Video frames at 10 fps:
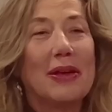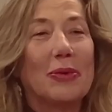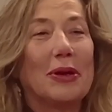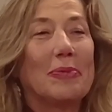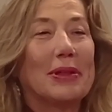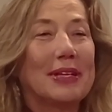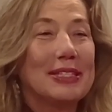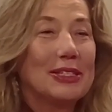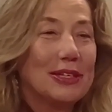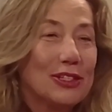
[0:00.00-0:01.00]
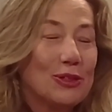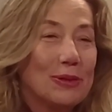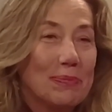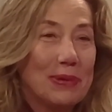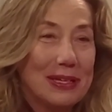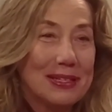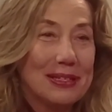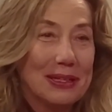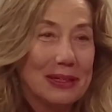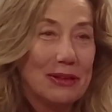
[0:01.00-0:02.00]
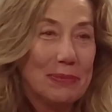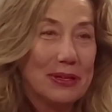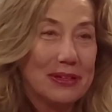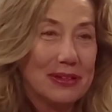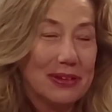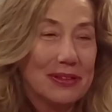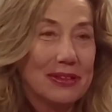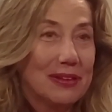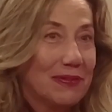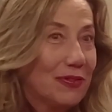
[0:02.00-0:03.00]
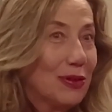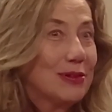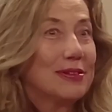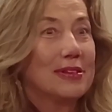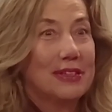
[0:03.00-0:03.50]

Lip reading: Well, let's touch base a little bit on the diverse